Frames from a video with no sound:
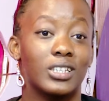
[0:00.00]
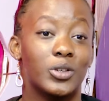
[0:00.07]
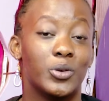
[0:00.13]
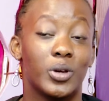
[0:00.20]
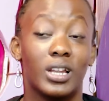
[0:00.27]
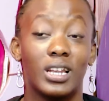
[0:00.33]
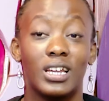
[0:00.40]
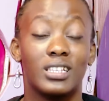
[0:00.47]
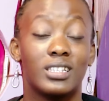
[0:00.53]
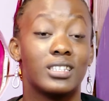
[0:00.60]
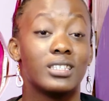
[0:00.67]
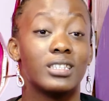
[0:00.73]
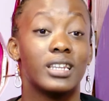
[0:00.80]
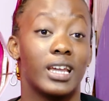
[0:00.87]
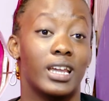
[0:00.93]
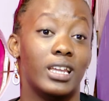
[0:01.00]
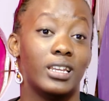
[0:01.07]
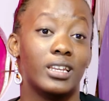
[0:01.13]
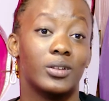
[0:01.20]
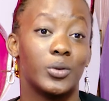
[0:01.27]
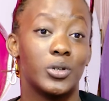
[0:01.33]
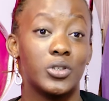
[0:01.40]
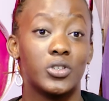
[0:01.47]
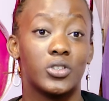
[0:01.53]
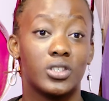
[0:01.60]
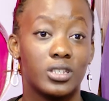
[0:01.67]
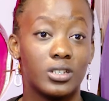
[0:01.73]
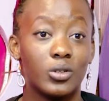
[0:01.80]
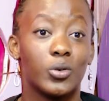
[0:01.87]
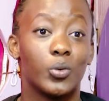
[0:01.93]
You realize it's nine when you're
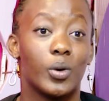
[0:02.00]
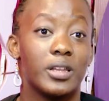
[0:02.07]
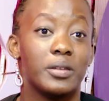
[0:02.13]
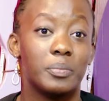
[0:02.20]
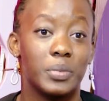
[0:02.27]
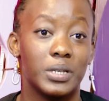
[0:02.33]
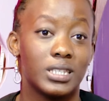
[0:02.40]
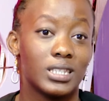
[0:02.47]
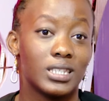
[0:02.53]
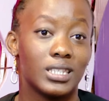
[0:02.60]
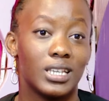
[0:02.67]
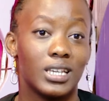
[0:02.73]
still on one piece.